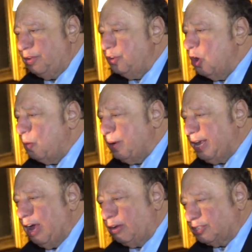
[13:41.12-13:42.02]

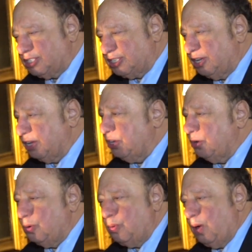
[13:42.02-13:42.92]
Nobody else,
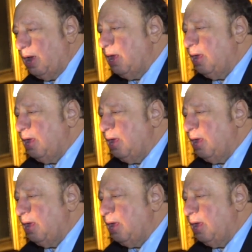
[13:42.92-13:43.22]
you